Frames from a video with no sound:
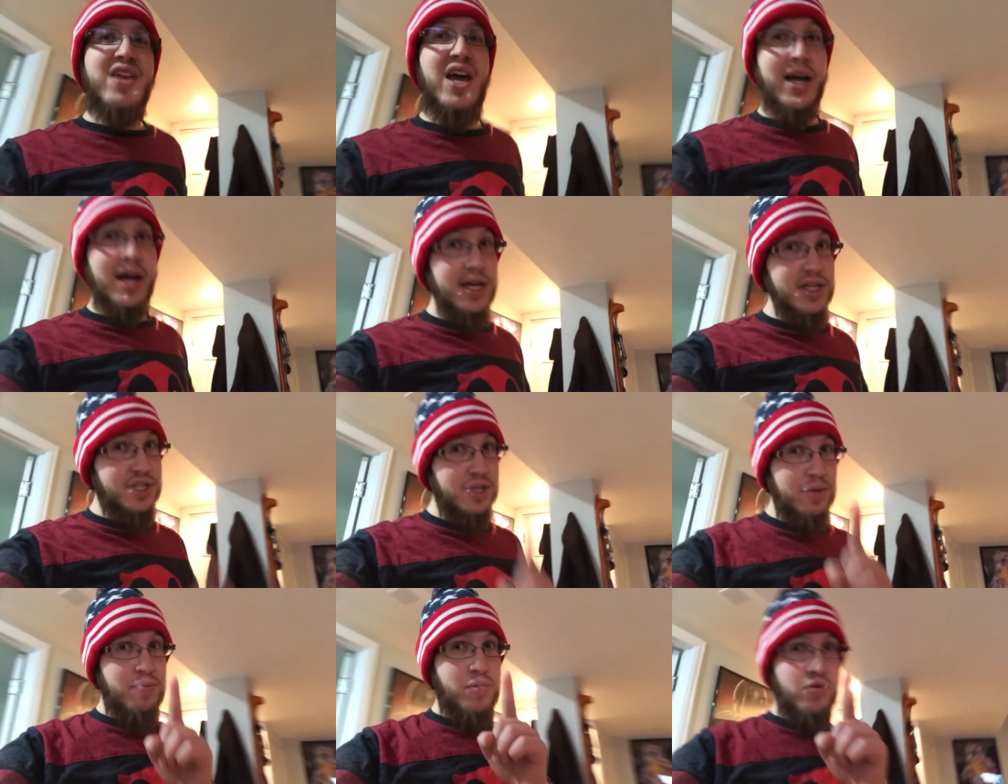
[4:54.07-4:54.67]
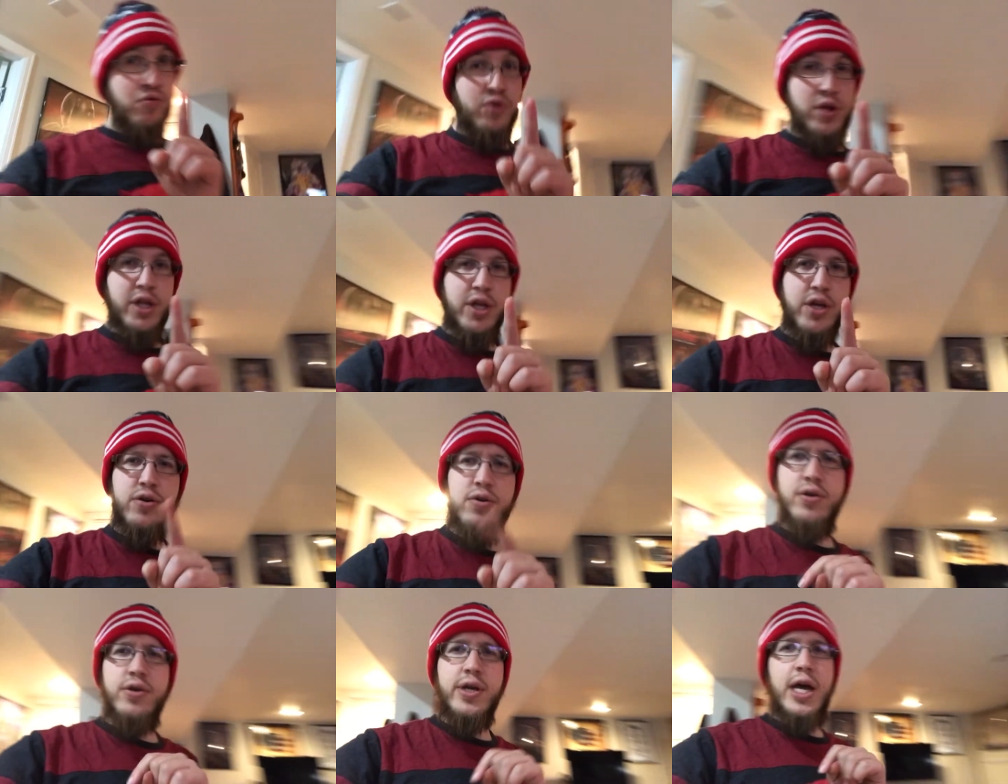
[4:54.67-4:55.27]
I got something really
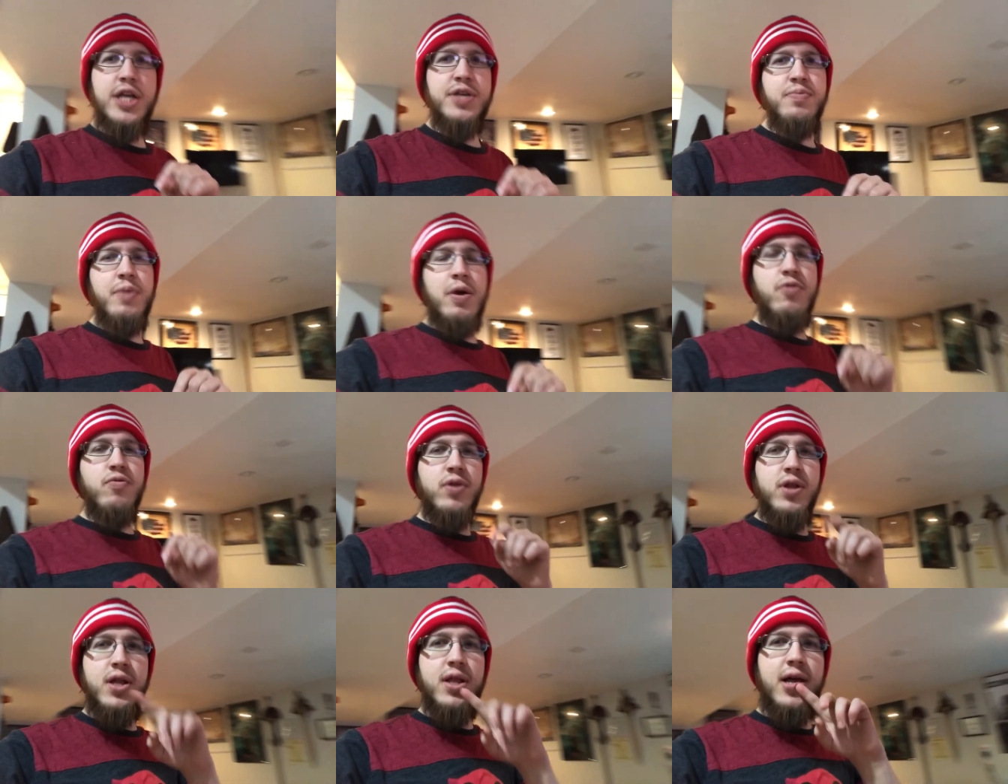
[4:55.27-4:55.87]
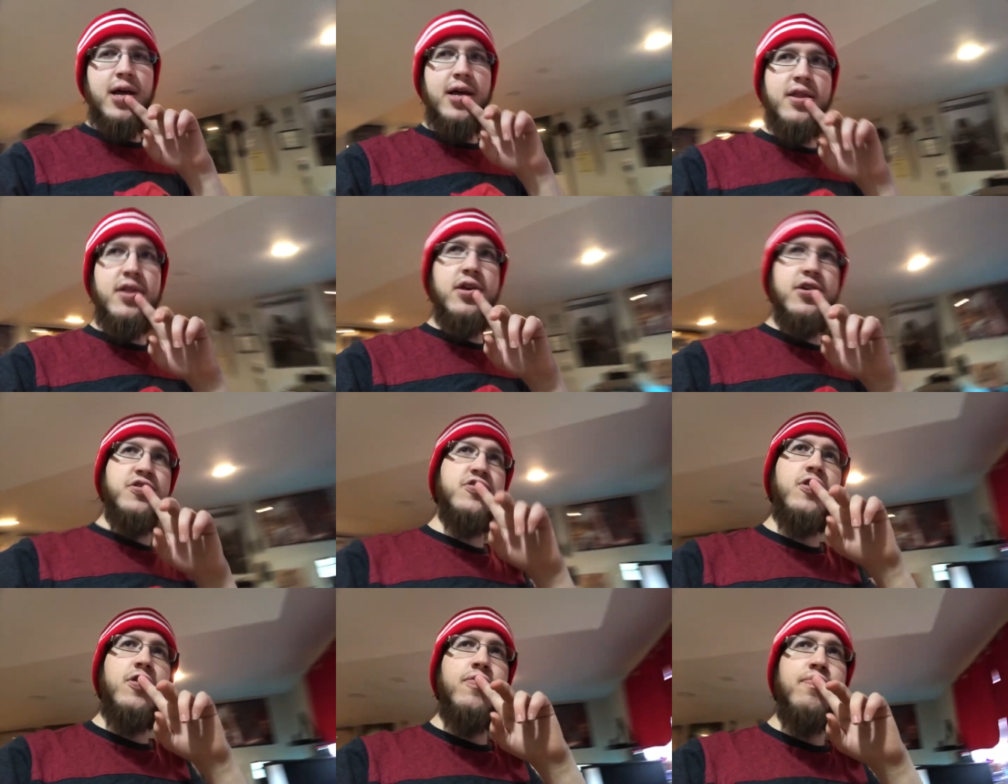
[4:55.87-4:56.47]
cool. You guys might really like
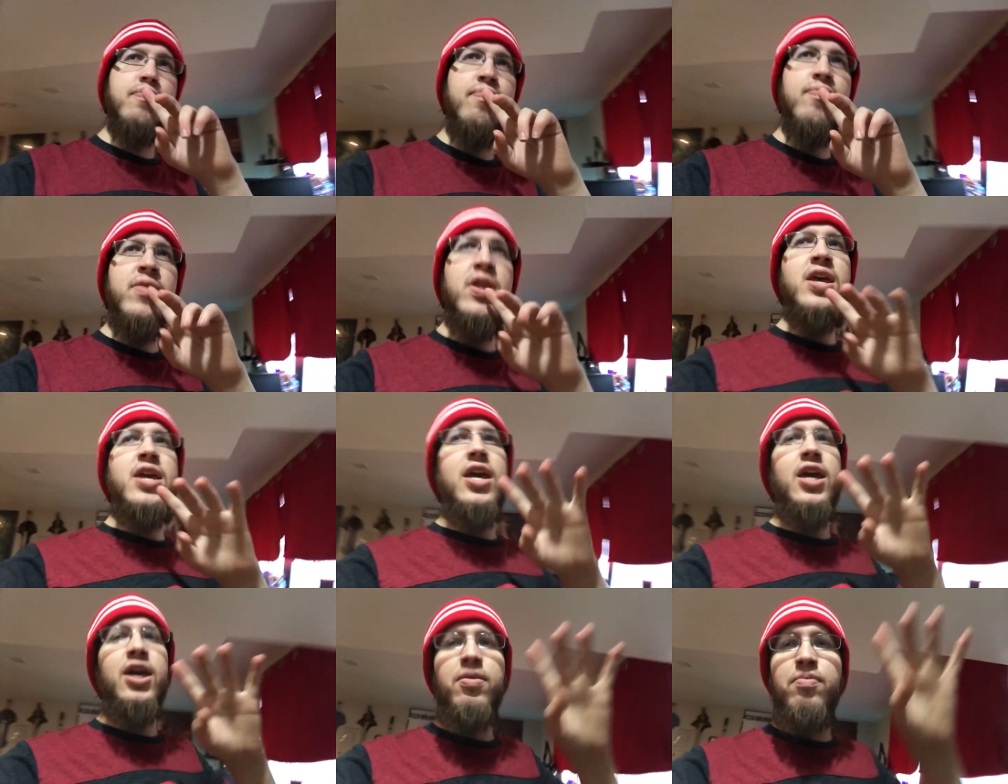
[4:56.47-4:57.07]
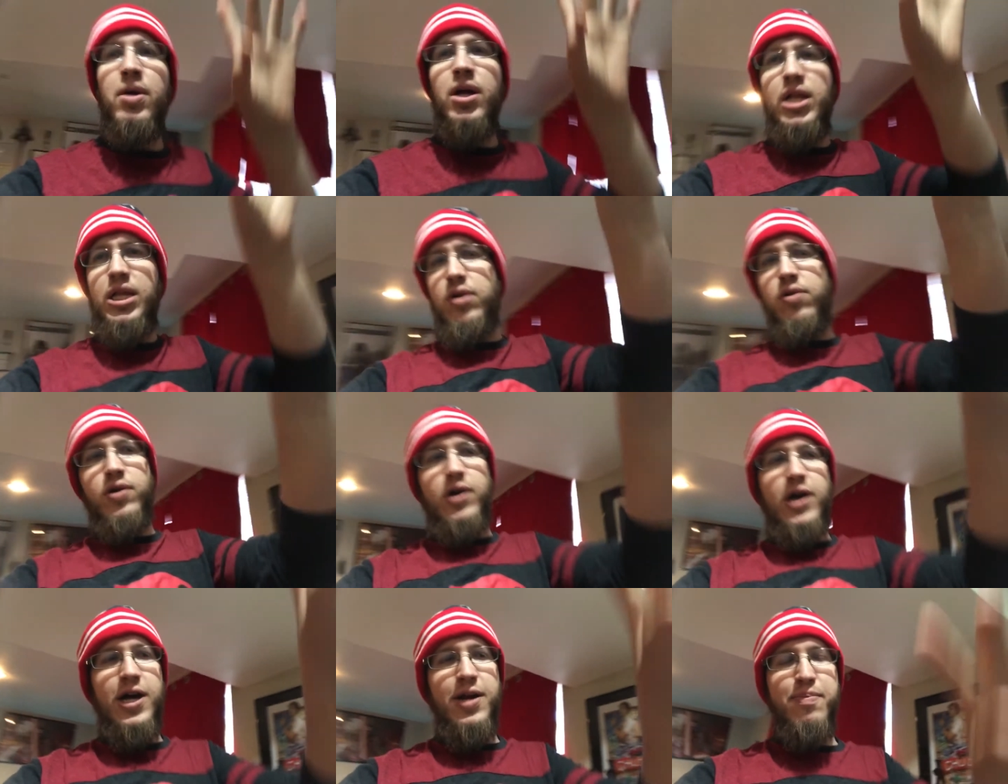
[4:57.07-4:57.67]
this. So, in my
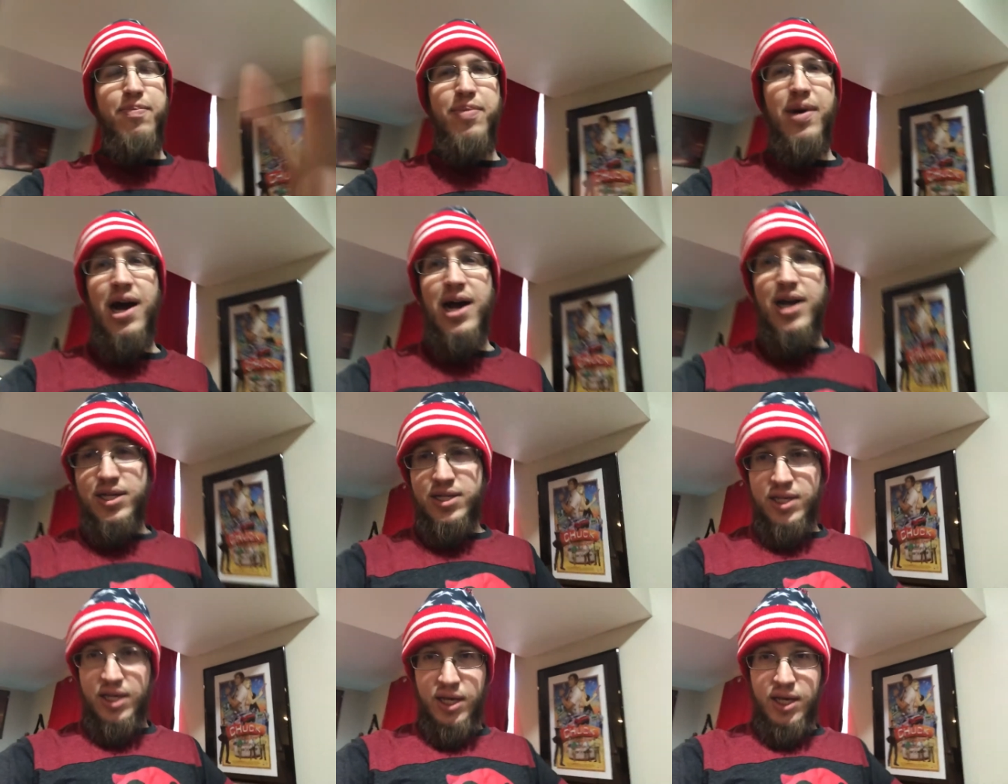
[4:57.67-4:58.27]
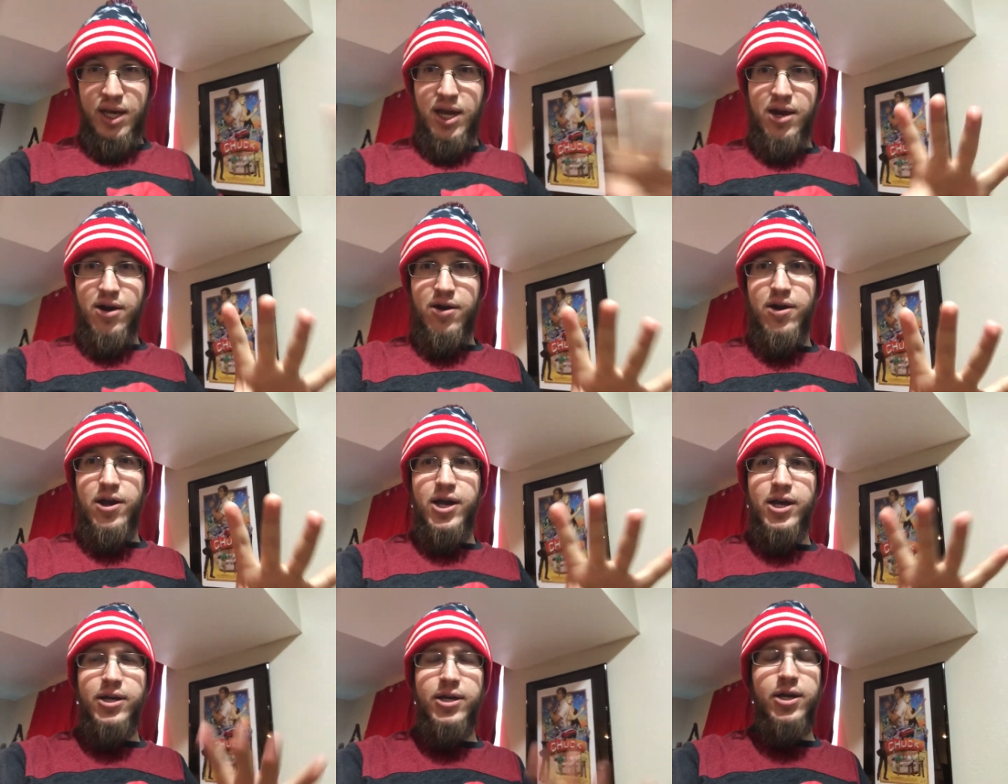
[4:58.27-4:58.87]
little unboxing
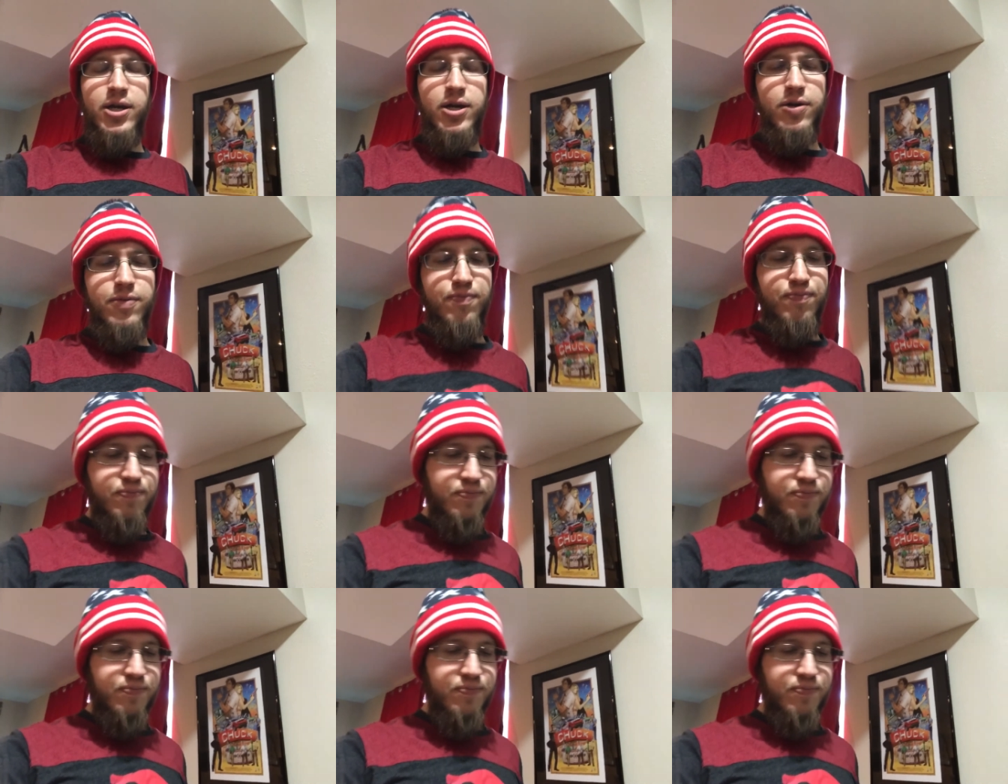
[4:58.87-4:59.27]
area here,